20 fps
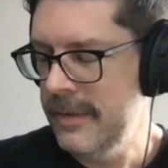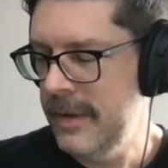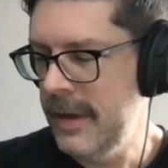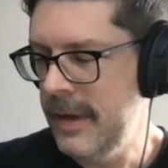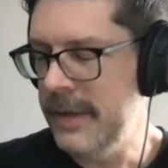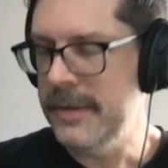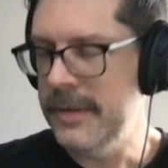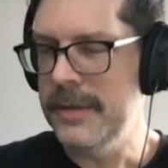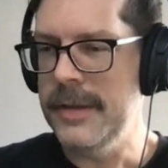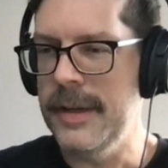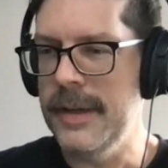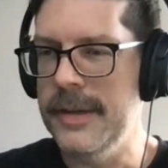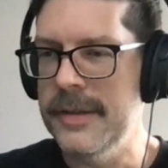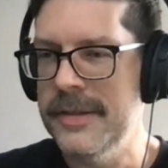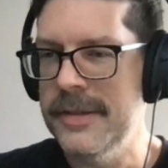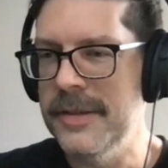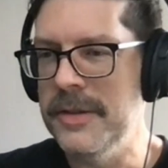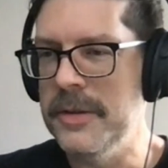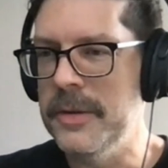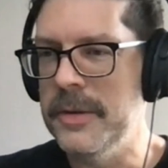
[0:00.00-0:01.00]
hesitate
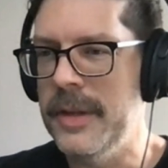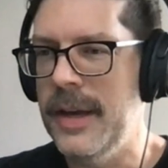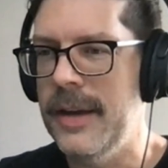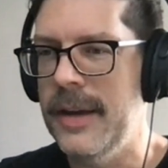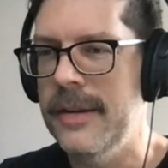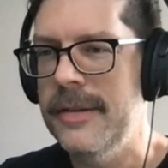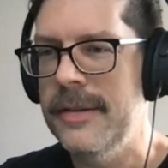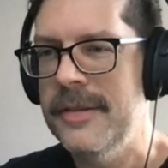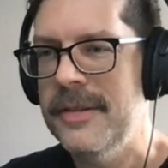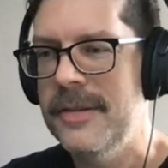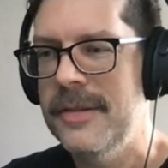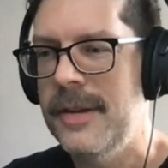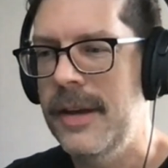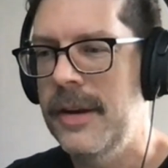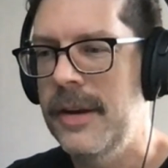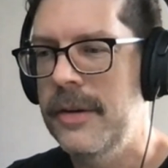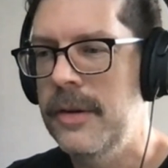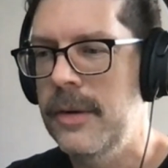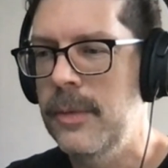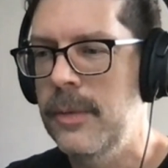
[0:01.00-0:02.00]
to do that. I
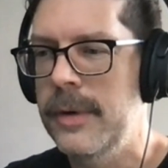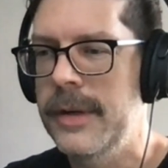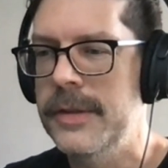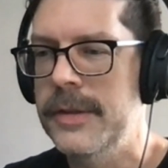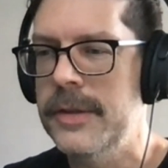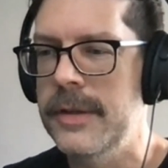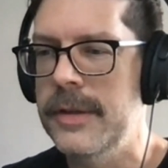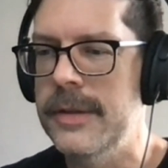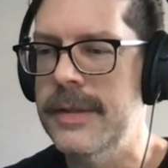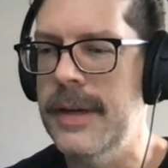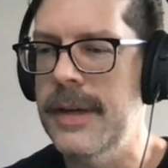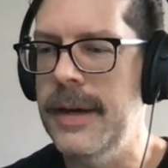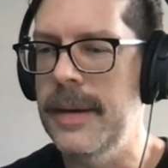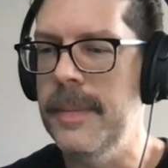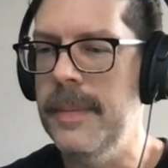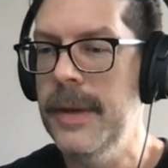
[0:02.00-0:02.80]
don't know what it's good time.